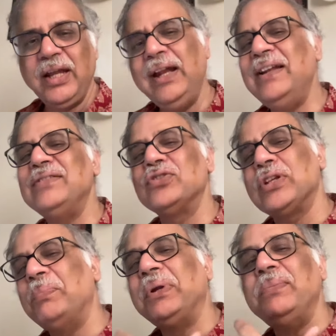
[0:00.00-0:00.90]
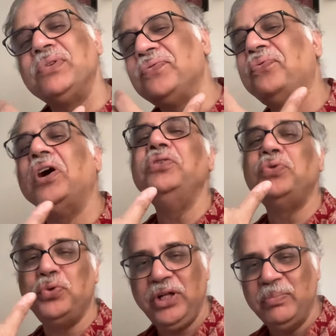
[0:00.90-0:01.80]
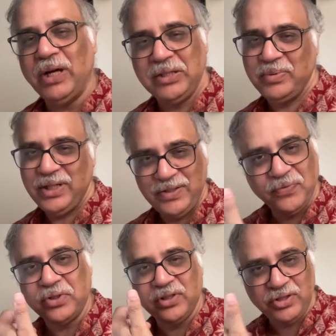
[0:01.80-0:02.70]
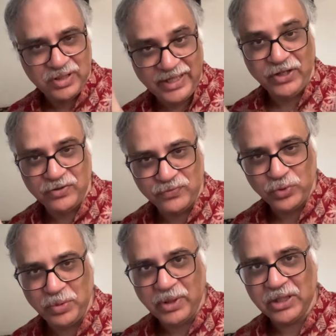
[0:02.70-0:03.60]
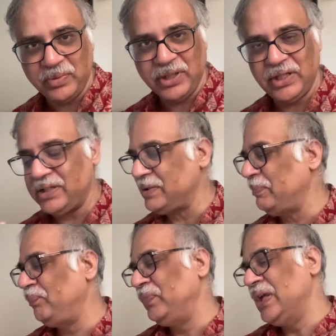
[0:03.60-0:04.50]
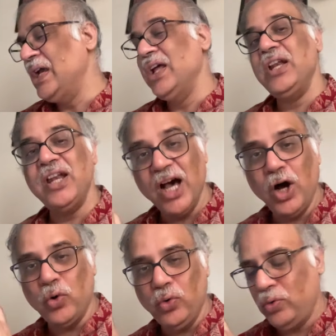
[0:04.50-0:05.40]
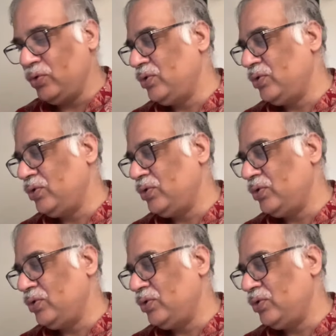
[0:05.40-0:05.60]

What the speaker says: it is sometimes fun to read mathematics for the sake of doing mathematics. Now,